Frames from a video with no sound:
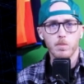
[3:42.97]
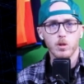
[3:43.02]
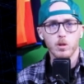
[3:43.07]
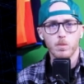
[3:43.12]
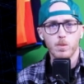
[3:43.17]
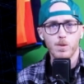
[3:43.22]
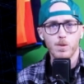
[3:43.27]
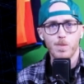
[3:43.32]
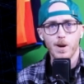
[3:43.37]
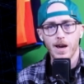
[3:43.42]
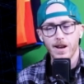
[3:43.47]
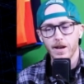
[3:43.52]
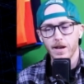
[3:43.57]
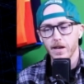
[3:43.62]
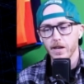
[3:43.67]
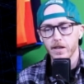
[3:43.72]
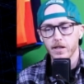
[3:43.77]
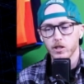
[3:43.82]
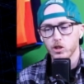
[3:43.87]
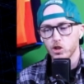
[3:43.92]
to be bet
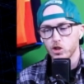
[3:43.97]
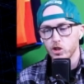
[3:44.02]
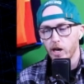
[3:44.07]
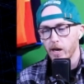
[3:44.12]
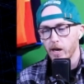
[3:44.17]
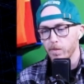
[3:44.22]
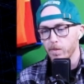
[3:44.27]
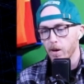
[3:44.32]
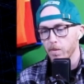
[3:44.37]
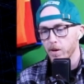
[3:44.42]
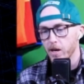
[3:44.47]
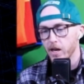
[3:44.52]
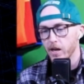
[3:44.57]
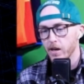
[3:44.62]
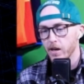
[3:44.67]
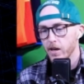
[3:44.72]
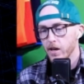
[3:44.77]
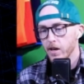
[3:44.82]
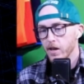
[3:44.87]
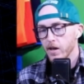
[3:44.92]
into shape. I
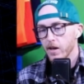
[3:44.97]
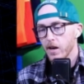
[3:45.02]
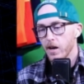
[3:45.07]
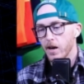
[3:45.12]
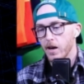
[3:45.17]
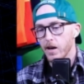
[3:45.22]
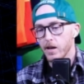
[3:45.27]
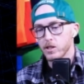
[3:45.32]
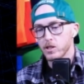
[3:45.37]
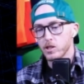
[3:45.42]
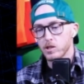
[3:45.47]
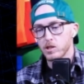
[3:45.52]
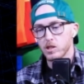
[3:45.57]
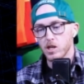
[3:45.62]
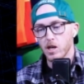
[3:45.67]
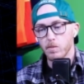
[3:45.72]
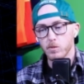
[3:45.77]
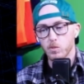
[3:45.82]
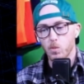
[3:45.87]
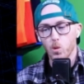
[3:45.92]
mean,
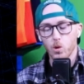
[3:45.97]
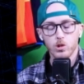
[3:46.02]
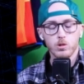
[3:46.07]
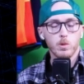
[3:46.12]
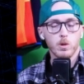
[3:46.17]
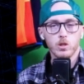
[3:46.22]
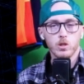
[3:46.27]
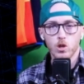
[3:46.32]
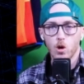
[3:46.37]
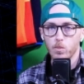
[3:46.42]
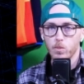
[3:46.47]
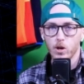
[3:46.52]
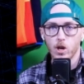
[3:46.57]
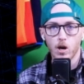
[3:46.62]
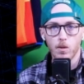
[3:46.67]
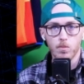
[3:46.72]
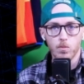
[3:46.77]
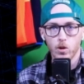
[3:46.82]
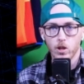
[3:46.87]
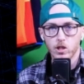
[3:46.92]
some sports books opened
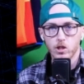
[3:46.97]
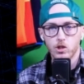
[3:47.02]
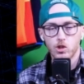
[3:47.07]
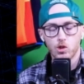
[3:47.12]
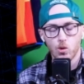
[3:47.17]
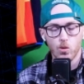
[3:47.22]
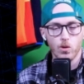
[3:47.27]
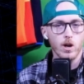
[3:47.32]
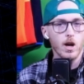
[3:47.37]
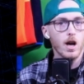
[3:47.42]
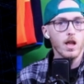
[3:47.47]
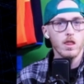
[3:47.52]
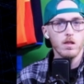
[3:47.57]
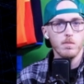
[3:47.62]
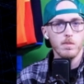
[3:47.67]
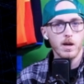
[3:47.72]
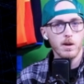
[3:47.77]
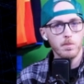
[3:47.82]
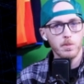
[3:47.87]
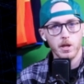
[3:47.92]
up really short on the
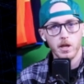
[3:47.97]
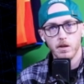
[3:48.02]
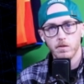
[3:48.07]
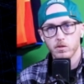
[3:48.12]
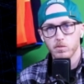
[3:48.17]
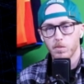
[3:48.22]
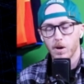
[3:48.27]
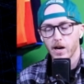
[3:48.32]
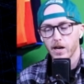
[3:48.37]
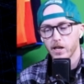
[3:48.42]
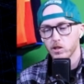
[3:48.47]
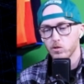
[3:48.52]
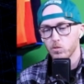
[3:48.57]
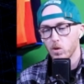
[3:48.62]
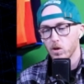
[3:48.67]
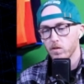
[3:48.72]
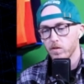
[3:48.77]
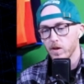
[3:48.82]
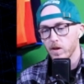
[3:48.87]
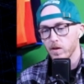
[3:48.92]
Maple Leafs, minus
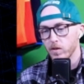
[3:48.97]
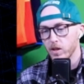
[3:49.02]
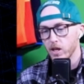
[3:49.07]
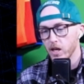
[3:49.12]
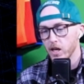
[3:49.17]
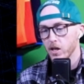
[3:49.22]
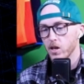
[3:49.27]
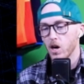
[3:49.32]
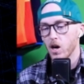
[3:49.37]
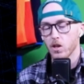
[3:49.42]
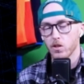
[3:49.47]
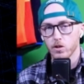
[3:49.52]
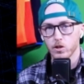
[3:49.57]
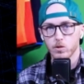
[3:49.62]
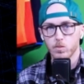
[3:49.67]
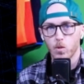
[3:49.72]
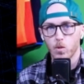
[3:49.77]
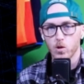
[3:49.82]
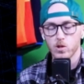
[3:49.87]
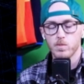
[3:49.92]
115. Other
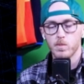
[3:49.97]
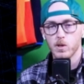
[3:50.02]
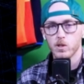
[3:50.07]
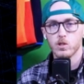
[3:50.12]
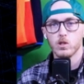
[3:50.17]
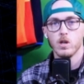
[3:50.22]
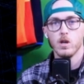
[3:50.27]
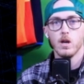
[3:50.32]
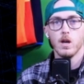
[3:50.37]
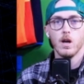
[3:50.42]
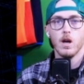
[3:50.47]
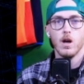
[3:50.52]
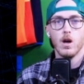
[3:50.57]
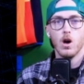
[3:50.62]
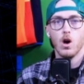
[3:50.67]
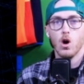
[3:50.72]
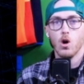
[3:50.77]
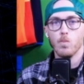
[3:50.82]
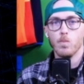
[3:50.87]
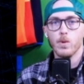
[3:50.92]
sports books
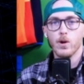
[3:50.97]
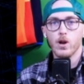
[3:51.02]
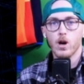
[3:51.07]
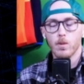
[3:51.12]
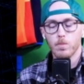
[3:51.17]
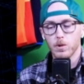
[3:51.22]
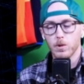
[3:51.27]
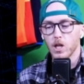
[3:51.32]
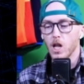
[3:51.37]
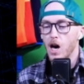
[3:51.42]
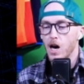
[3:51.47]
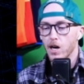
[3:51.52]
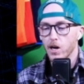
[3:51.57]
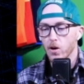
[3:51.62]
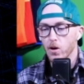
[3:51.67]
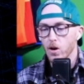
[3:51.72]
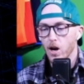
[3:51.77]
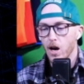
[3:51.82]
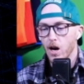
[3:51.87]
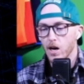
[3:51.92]
opened up
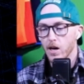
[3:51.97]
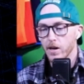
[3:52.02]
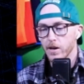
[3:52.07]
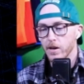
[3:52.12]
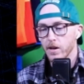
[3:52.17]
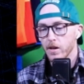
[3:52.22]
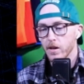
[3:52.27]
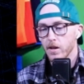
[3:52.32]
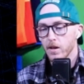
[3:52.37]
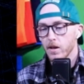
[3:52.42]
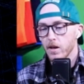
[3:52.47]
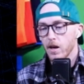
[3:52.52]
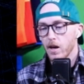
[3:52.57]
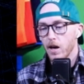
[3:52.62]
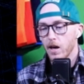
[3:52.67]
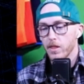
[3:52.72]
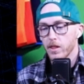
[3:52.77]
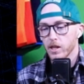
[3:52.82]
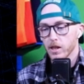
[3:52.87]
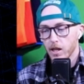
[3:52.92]
longer on
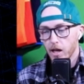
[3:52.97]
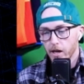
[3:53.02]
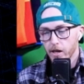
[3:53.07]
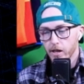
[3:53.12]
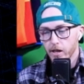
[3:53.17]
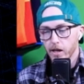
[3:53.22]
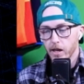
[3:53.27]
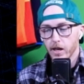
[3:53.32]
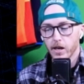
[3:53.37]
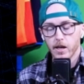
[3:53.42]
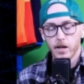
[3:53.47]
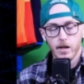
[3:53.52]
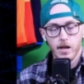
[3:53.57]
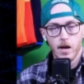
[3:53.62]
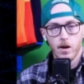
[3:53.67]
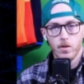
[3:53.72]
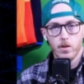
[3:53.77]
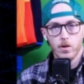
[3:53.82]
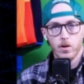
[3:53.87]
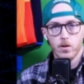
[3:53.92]
the Lightning, and
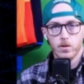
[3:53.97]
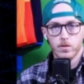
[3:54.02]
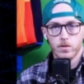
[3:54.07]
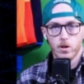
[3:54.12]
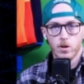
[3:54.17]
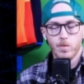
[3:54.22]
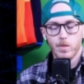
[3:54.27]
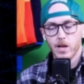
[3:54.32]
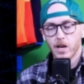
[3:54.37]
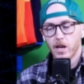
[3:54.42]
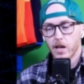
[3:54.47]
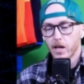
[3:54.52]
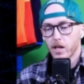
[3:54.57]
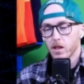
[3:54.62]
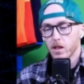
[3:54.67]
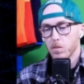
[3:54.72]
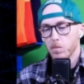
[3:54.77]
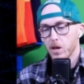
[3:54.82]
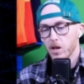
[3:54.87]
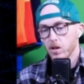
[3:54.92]
now they're meeting in
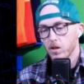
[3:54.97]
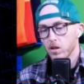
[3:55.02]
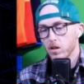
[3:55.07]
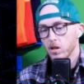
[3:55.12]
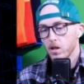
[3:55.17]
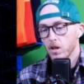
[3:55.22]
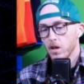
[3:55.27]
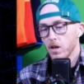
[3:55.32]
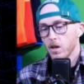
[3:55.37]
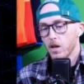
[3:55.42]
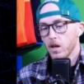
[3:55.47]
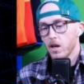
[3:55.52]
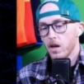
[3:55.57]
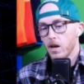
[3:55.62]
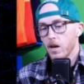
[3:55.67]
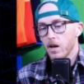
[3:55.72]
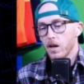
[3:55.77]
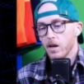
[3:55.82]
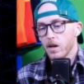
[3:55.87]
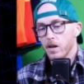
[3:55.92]
the middle.
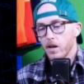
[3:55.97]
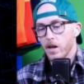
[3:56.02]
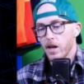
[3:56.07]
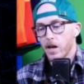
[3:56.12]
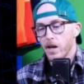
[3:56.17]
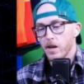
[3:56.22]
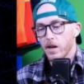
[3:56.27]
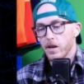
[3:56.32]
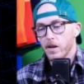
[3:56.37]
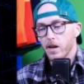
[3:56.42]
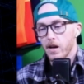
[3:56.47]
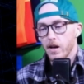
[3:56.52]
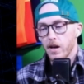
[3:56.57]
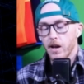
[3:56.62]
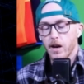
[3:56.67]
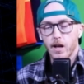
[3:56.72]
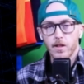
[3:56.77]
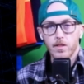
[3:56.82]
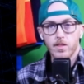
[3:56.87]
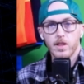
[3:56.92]
And
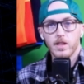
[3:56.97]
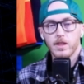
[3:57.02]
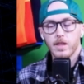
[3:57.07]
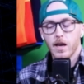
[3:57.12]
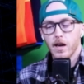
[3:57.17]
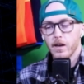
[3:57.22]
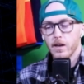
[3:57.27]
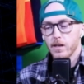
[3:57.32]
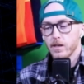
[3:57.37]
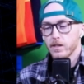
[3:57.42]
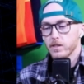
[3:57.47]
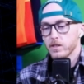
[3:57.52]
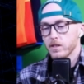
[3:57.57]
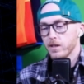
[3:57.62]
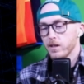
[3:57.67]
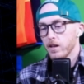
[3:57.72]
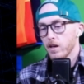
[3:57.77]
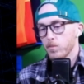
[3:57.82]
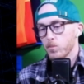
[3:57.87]
I think that is a